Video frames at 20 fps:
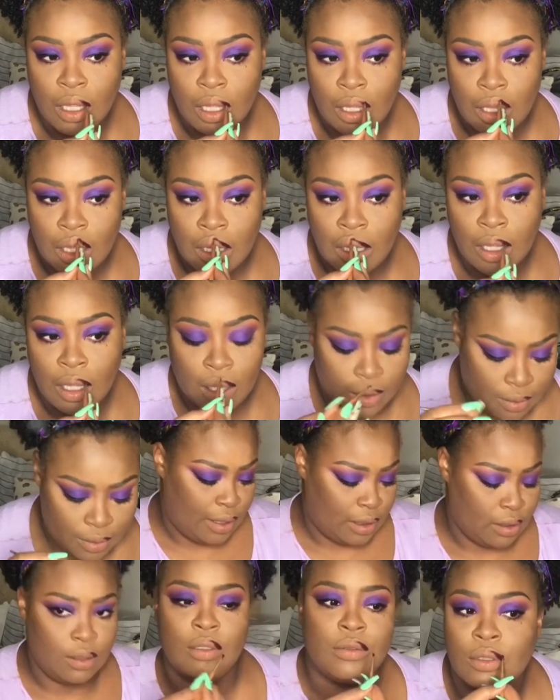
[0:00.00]
the palette, it's
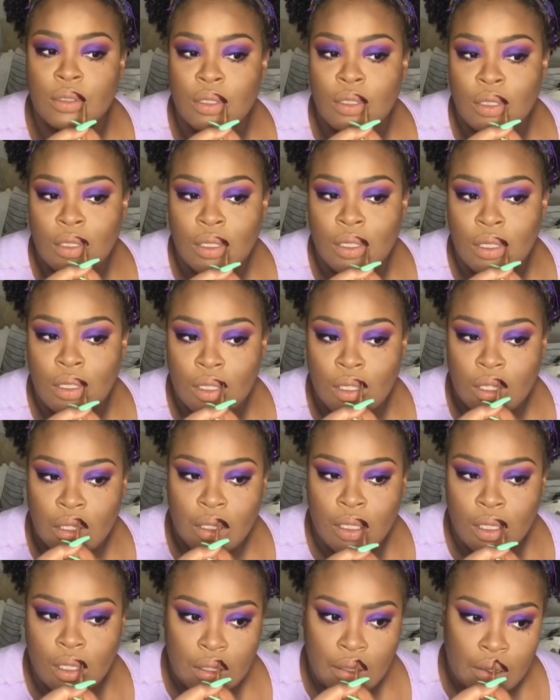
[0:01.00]
the
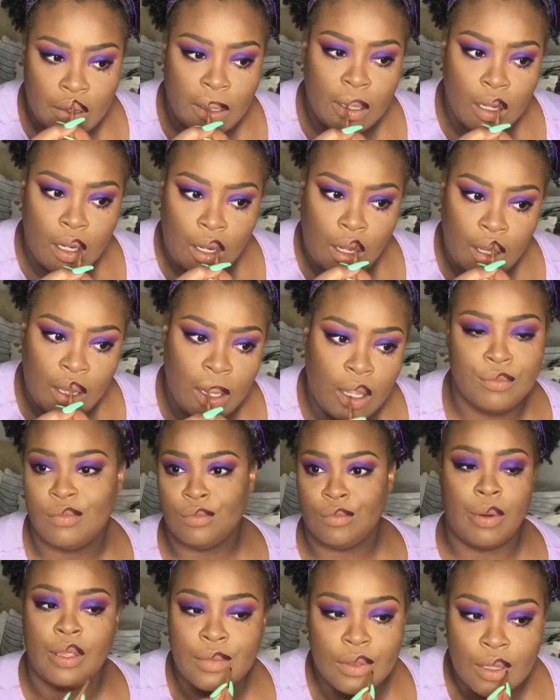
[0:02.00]
dark wine one.
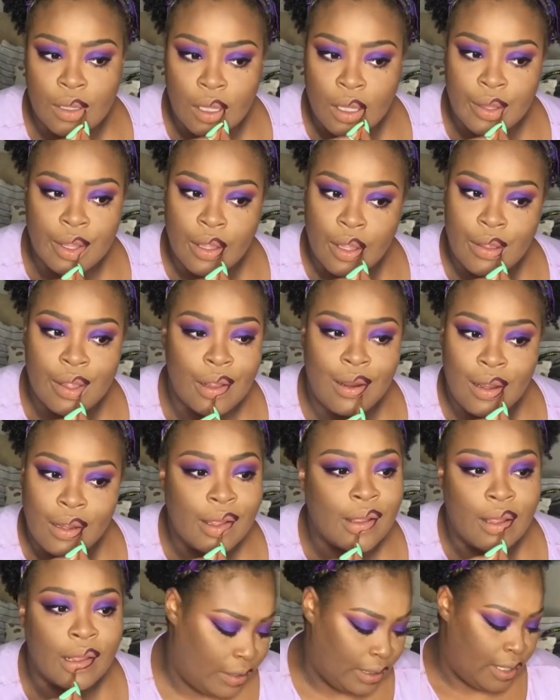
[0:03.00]
And I use
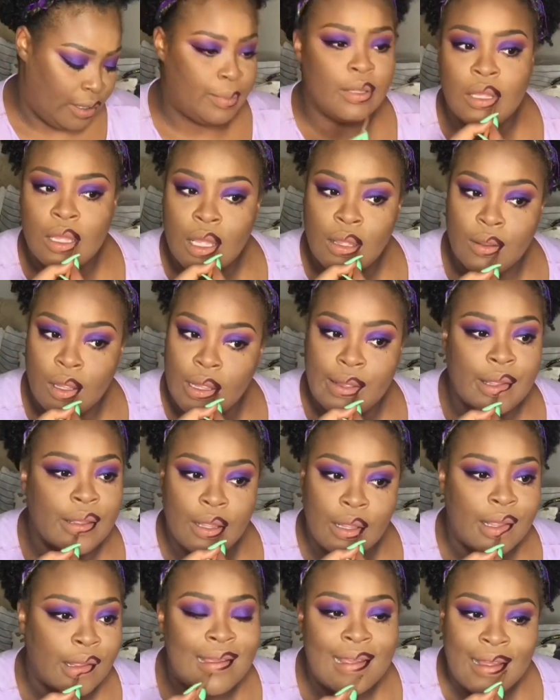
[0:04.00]
a lip brush to
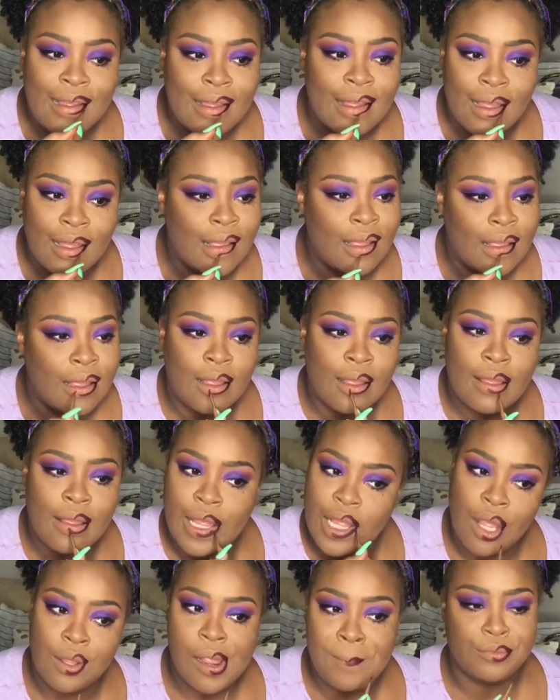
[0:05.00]
first line my
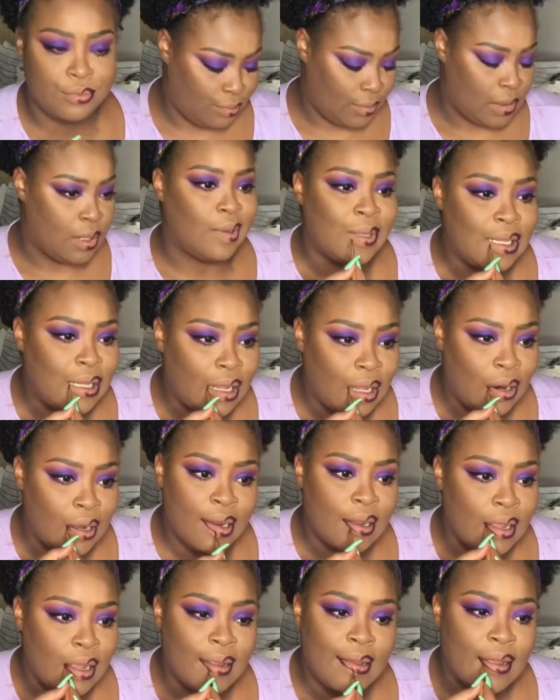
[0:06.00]
lips to create the shape
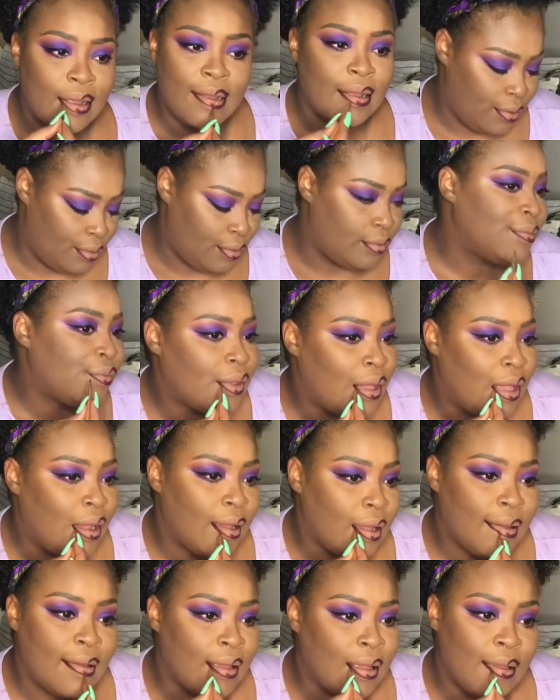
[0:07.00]
that I want.
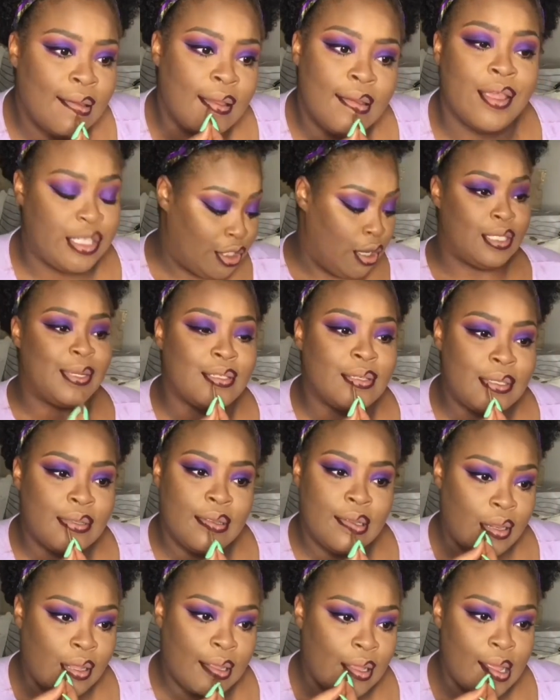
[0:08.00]
I always
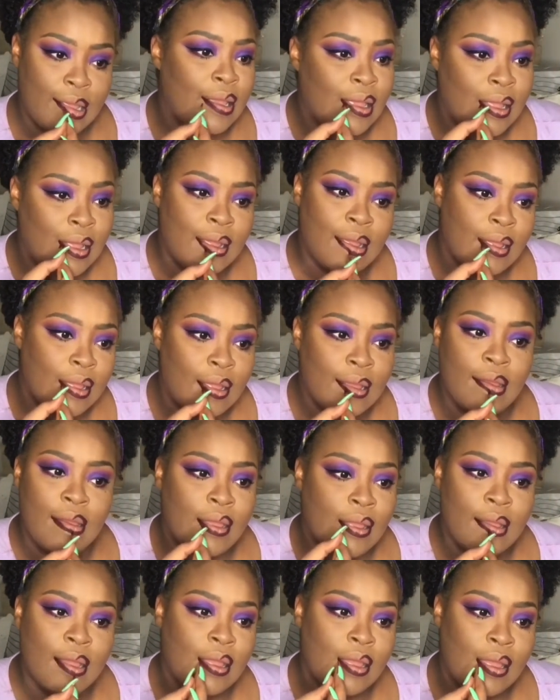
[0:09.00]
line my lips
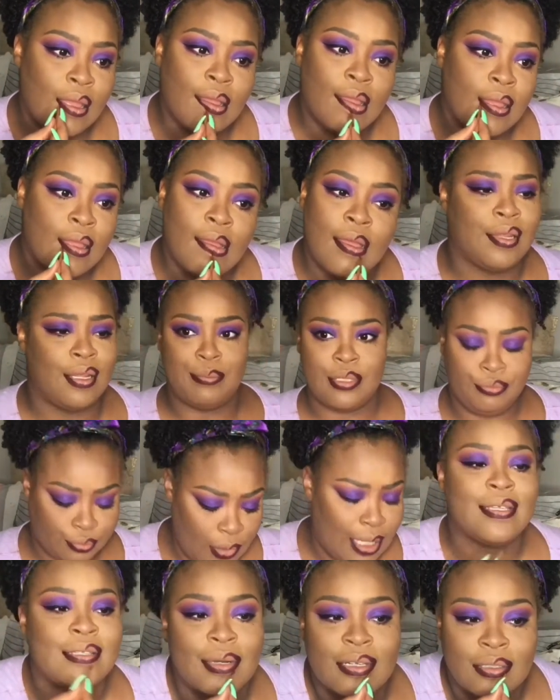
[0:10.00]
going in an
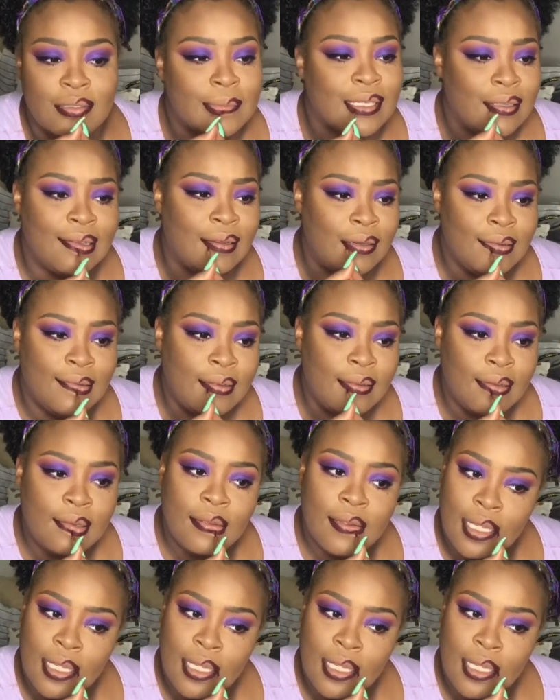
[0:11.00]
upward motion